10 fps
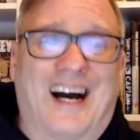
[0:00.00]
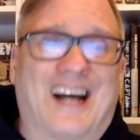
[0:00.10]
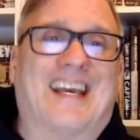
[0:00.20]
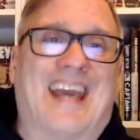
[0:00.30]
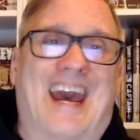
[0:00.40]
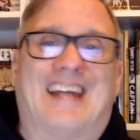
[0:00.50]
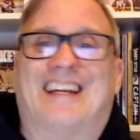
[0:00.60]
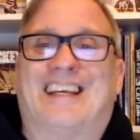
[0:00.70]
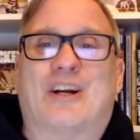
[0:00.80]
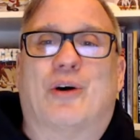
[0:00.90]

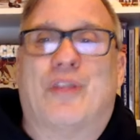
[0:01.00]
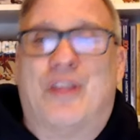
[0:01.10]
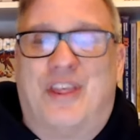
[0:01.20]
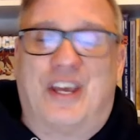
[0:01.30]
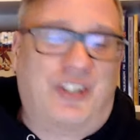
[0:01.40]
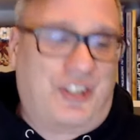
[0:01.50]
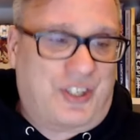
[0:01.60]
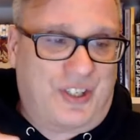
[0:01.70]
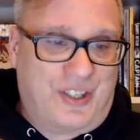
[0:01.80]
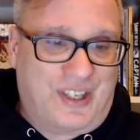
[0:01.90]
again, you know, this
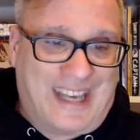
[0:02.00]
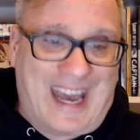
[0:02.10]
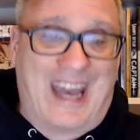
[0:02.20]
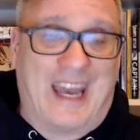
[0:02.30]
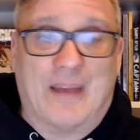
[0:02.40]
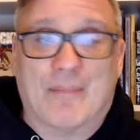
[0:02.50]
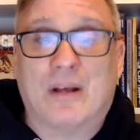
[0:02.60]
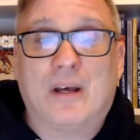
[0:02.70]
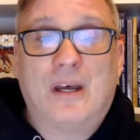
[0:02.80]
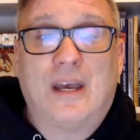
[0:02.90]
game
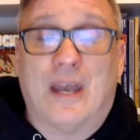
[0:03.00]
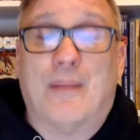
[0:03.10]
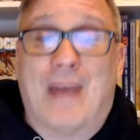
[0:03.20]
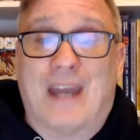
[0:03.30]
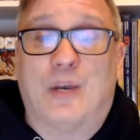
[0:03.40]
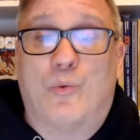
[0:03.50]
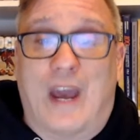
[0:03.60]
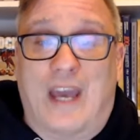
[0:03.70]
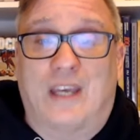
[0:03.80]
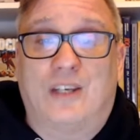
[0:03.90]
in many
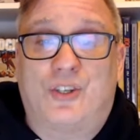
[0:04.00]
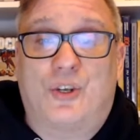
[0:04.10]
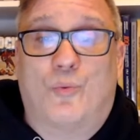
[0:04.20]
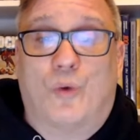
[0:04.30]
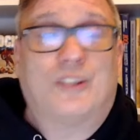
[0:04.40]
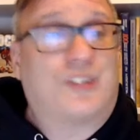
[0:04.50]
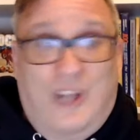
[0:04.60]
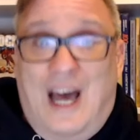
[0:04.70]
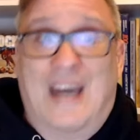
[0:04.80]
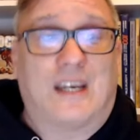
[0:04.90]
ways was
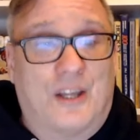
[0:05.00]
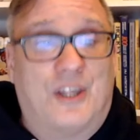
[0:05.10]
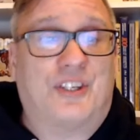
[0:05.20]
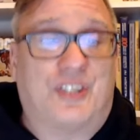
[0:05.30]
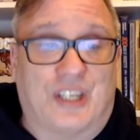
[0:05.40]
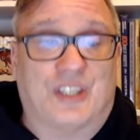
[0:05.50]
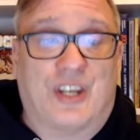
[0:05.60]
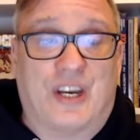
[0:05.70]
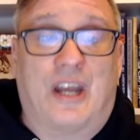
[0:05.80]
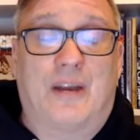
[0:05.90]
like the
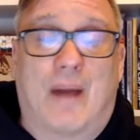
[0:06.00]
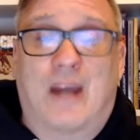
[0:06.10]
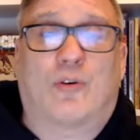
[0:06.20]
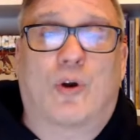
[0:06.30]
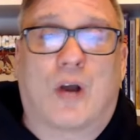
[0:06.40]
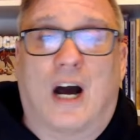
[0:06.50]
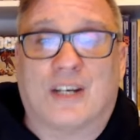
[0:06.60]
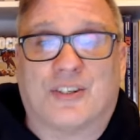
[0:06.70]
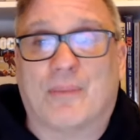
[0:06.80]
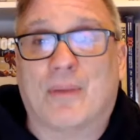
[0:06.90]
season in
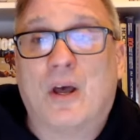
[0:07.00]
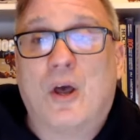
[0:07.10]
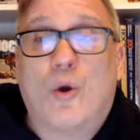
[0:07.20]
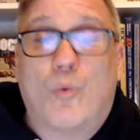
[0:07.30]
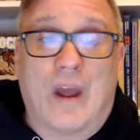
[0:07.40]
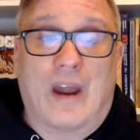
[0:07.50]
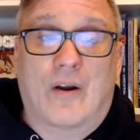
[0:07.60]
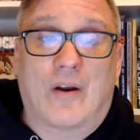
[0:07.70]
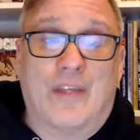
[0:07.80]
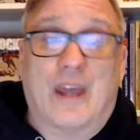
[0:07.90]
microcosm,
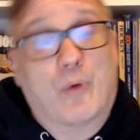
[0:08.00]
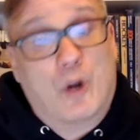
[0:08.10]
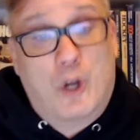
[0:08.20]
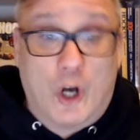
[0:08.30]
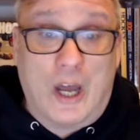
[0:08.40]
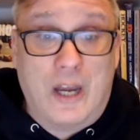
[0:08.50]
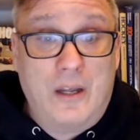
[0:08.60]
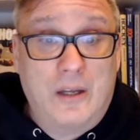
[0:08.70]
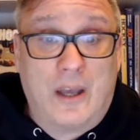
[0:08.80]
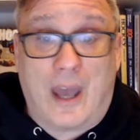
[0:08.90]
where they were good
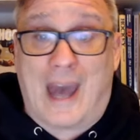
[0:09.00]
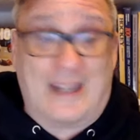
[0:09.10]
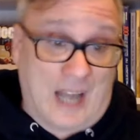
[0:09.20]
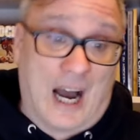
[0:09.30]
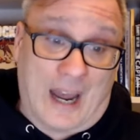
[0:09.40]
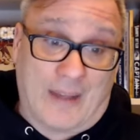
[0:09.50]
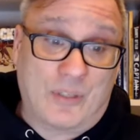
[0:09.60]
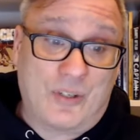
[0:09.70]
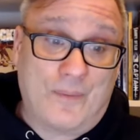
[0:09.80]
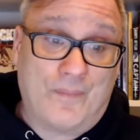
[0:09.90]
at
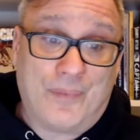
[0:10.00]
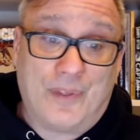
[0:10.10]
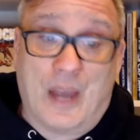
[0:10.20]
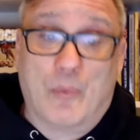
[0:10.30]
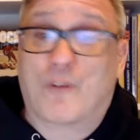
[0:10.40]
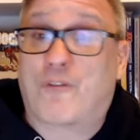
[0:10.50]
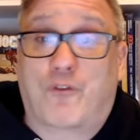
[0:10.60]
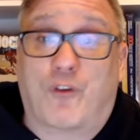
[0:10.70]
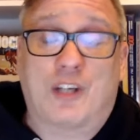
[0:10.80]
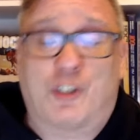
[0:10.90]
times, they were
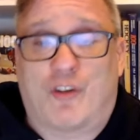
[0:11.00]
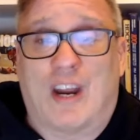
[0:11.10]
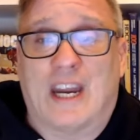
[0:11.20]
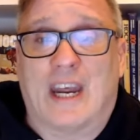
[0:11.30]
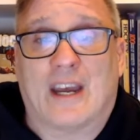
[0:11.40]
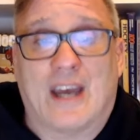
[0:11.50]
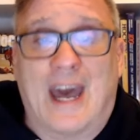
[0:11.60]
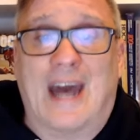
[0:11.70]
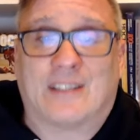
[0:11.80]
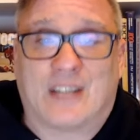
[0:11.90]
frustrating
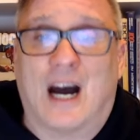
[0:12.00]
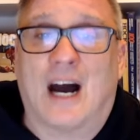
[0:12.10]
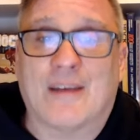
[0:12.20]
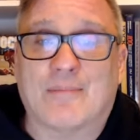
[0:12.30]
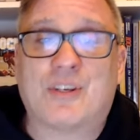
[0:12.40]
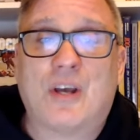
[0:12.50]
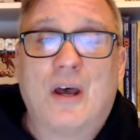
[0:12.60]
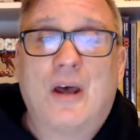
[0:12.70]
at times,